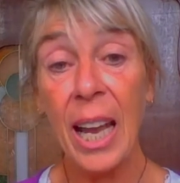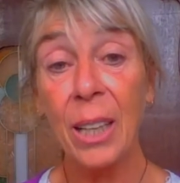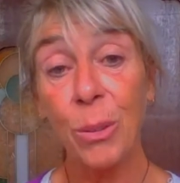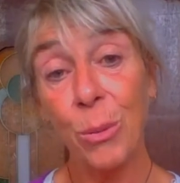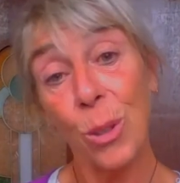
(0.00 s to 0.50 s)

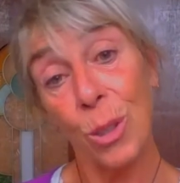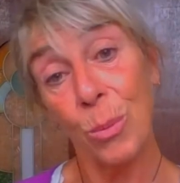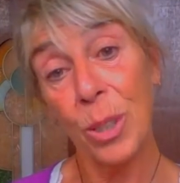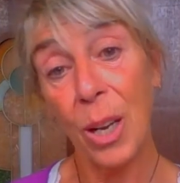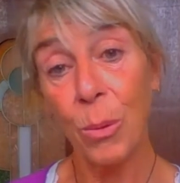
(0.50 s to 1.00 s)
And of course,
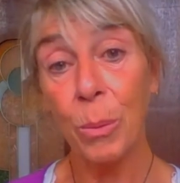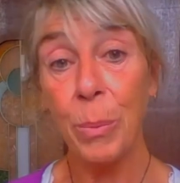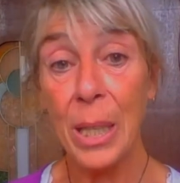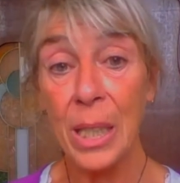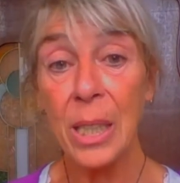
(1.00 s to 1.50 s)
with our
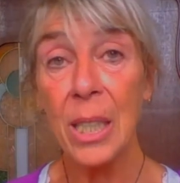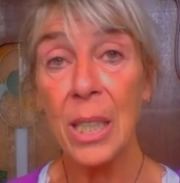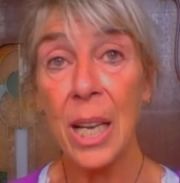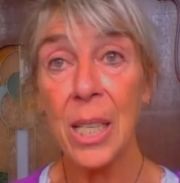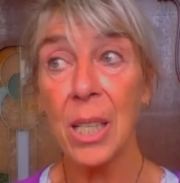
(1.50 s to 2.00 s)

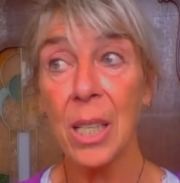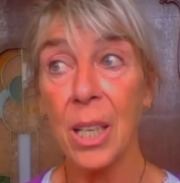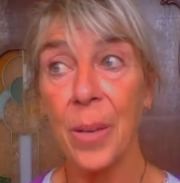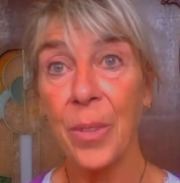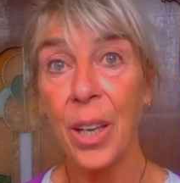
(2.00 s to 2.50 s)
patients as
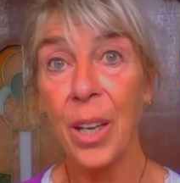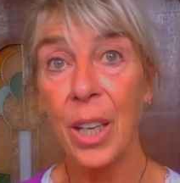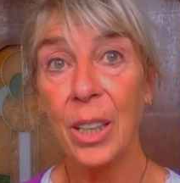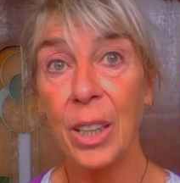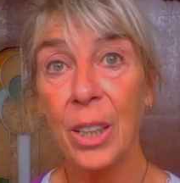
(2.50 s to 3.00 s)

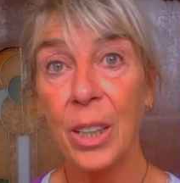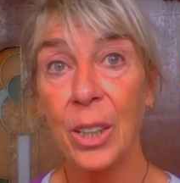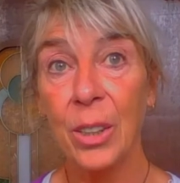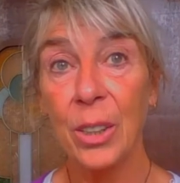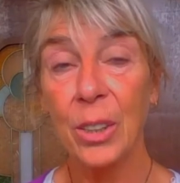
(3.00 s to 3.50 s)

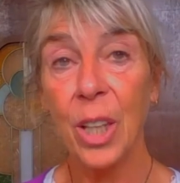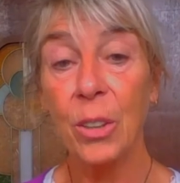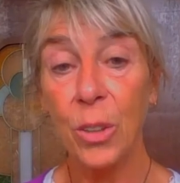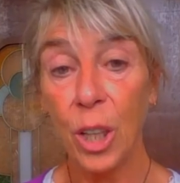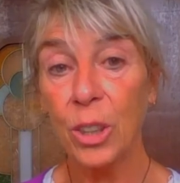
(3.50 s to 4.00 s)

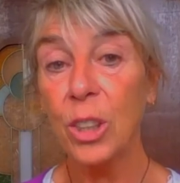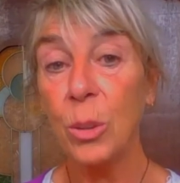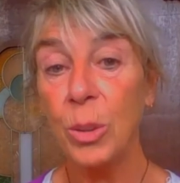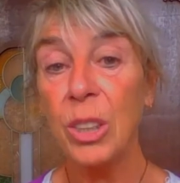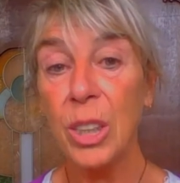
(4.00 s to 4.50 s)

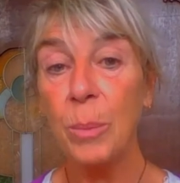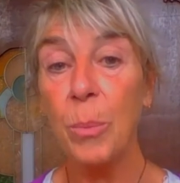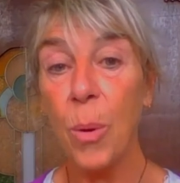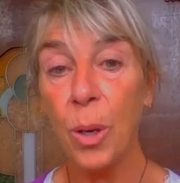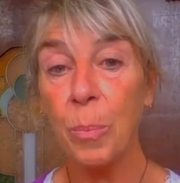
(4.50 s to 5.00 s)
non-doctors, we see
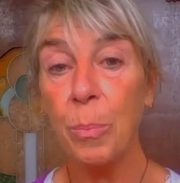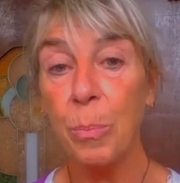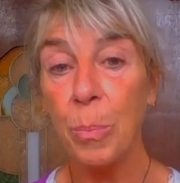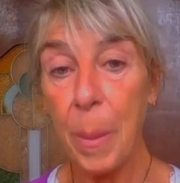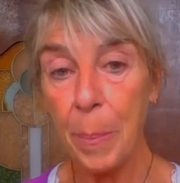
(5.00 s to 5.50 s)
more
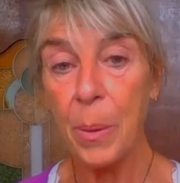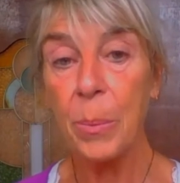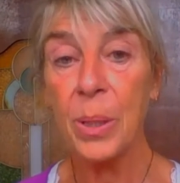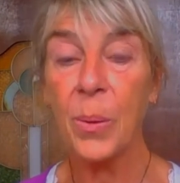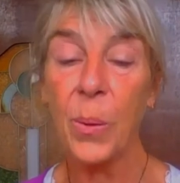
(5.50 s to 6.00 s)

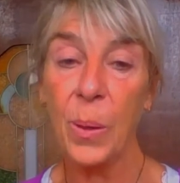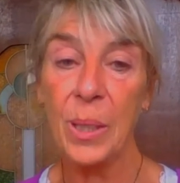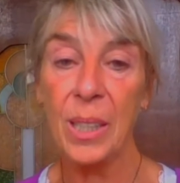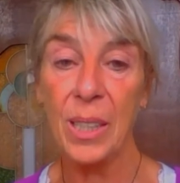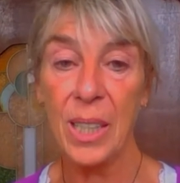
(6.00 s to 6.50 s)
people with
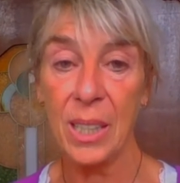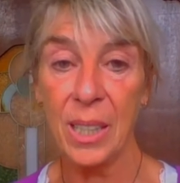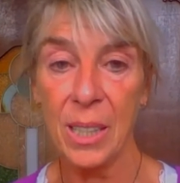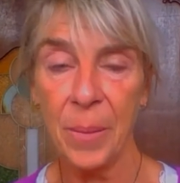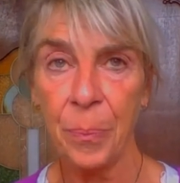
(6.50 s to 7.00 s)
chronic diseases.